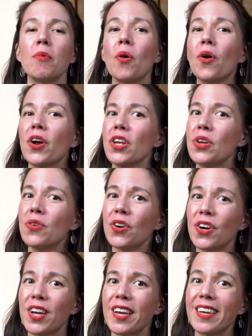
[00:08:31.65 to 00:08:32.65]
or you
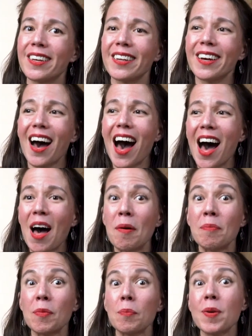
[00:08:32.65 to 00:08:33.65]
could
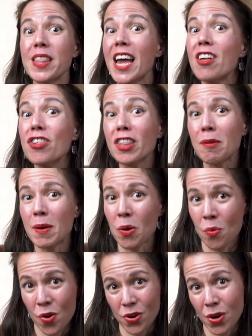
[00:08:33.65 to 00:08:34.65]
potentially be
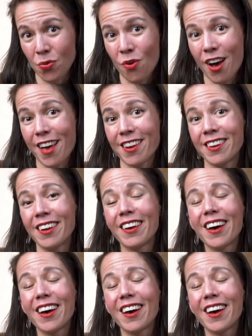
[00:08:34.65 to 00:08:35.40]
awarded one